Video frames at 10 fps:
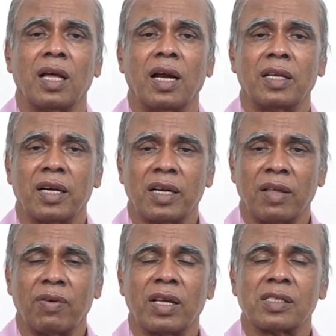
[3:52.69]
and the
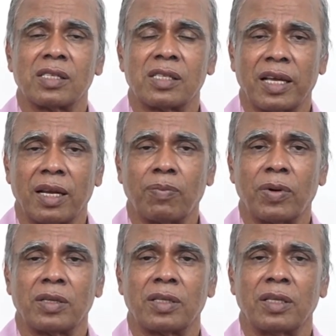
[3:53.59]
driver as a second
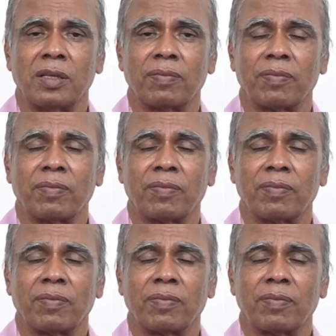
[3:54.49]
party,